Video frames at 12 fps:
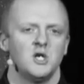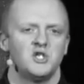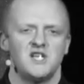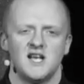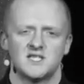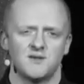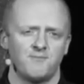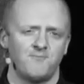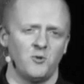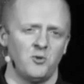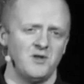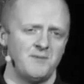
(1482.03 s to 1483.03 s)
She
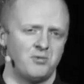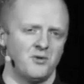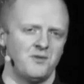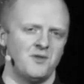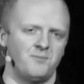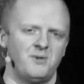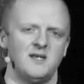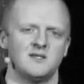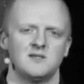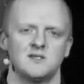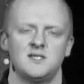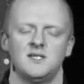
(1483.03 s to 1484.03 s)
hasn't fully put the
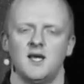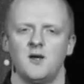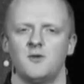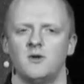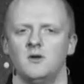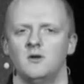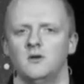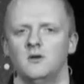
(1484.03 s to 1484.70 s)
pieces together.